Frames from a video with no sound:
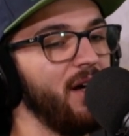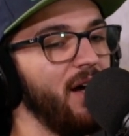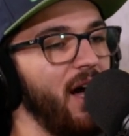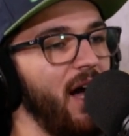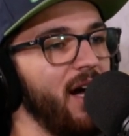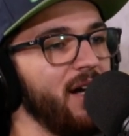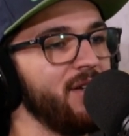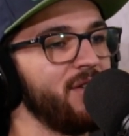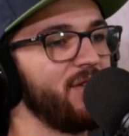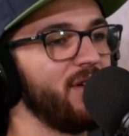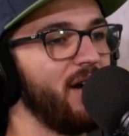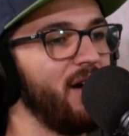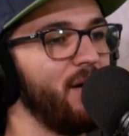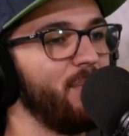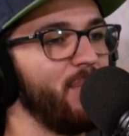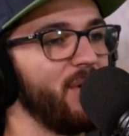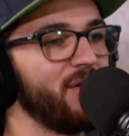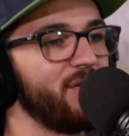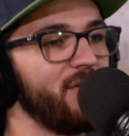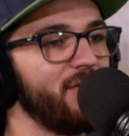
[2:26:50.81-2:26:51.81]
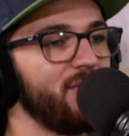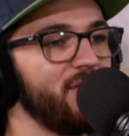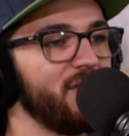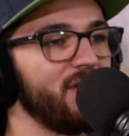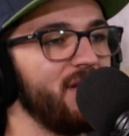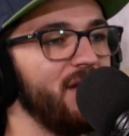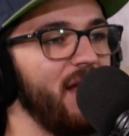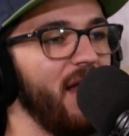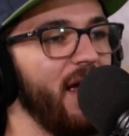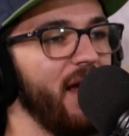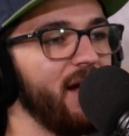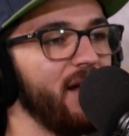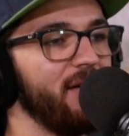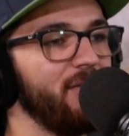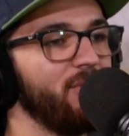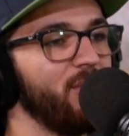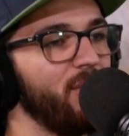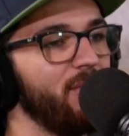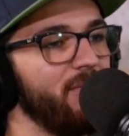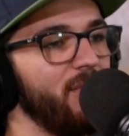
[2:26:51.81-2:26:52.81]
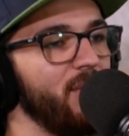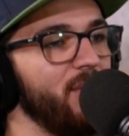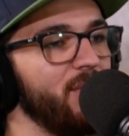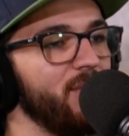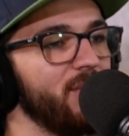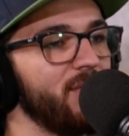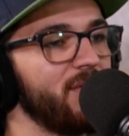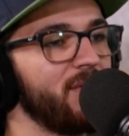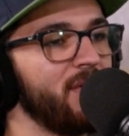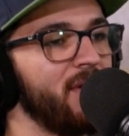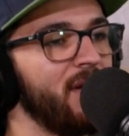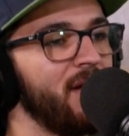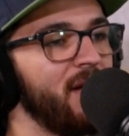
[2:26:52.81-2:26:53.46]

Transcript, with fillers: I saw a bunch of just negative reviews.